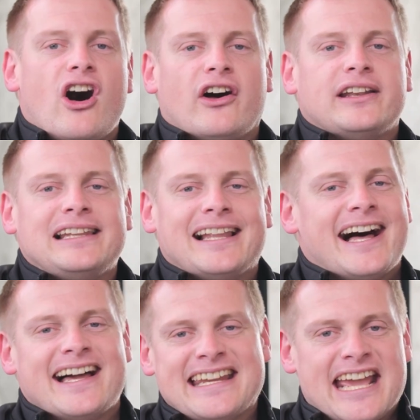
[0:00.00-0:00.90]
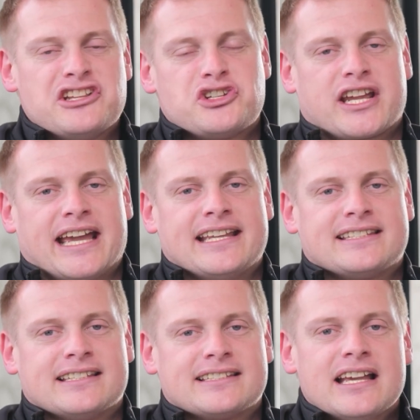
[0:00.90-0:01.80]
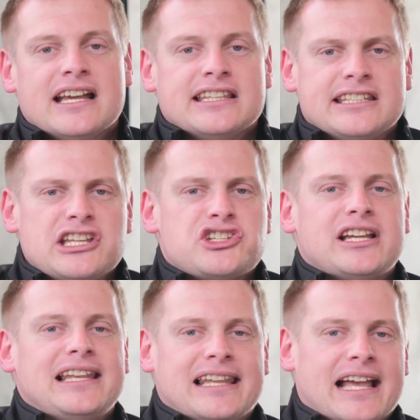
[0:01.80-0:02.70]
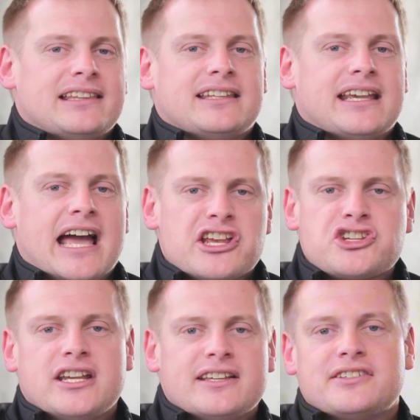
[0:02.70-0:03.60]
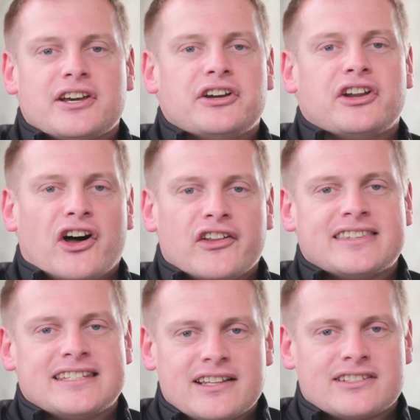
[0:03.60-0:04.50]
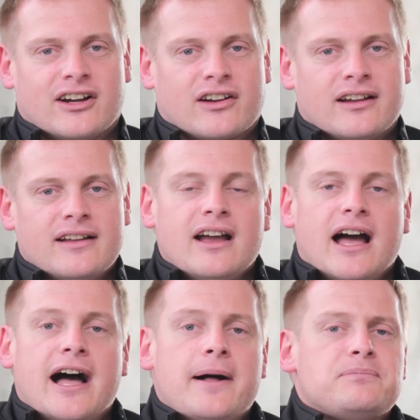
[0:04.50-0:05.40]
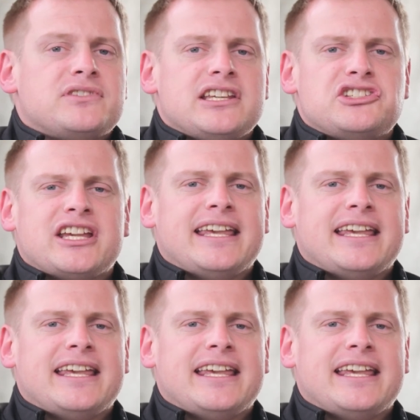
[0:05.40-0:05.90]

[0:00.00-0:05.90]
online educators, Teacher Landi, as she is known on TikTok, teaching